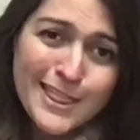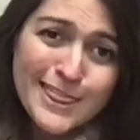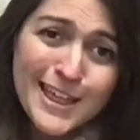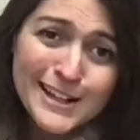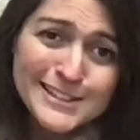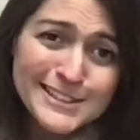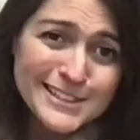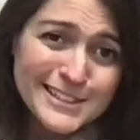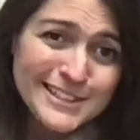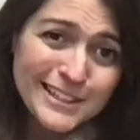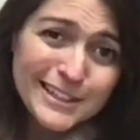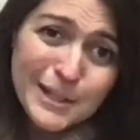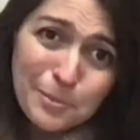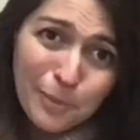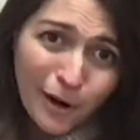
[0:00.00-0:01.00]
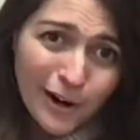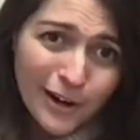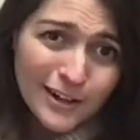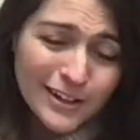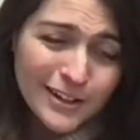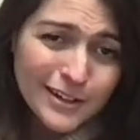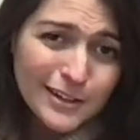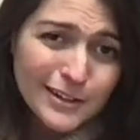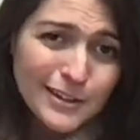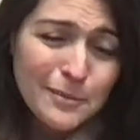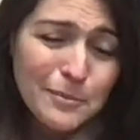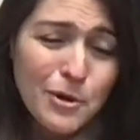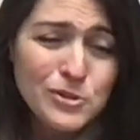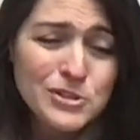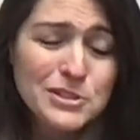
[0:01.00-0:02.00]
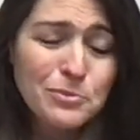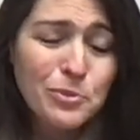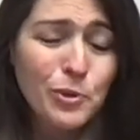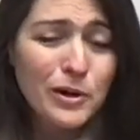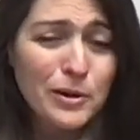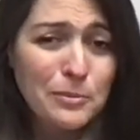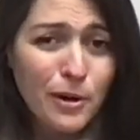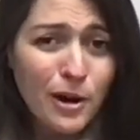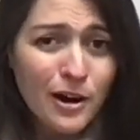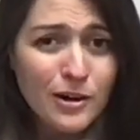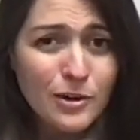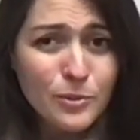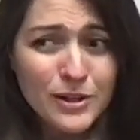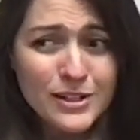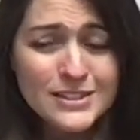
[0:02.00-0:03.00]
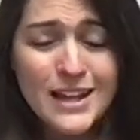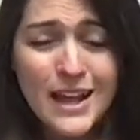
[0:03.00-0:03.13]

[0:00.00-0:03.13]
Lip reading: That's the silly part. The most important part was